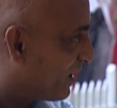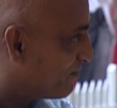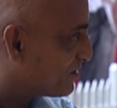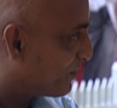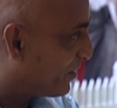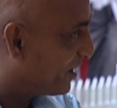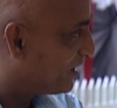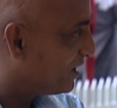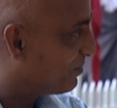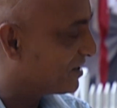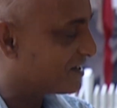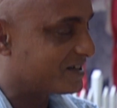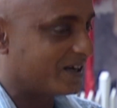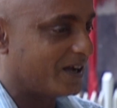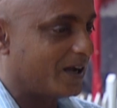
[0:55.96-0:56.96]
apparently, but
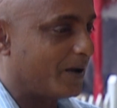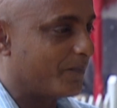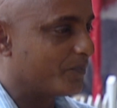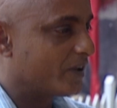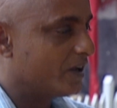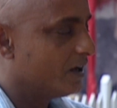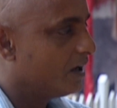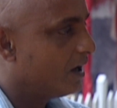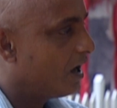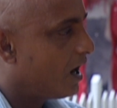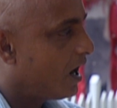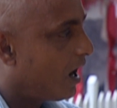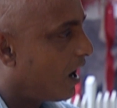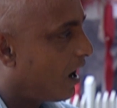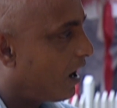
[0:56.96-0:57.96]

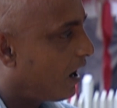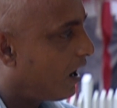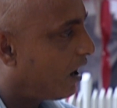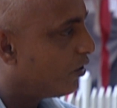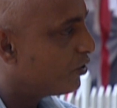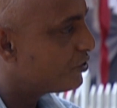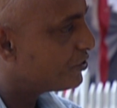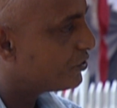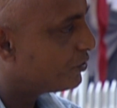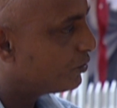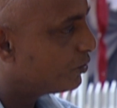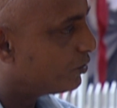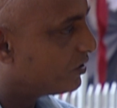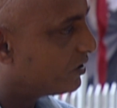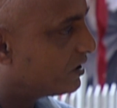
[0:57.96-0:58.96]
how do you
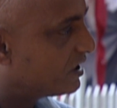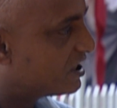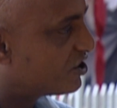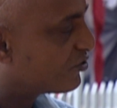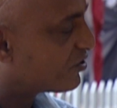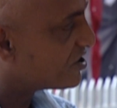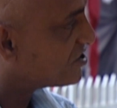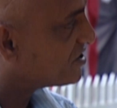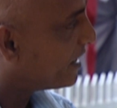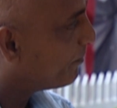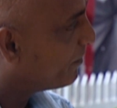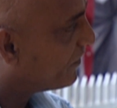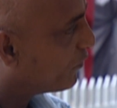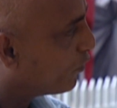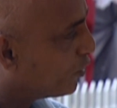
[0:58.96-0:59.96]
address them
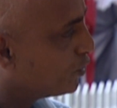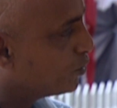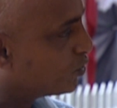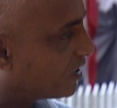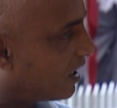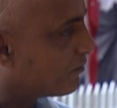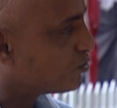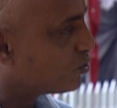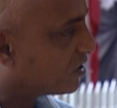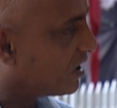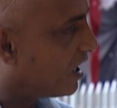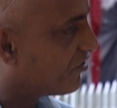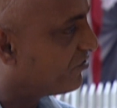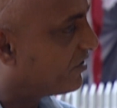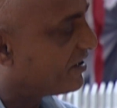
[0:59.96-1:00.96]
before you come to a
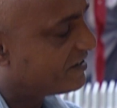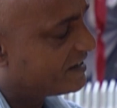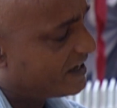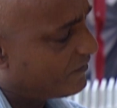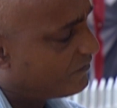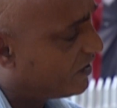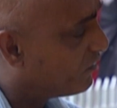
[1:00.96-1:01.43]
country that they have never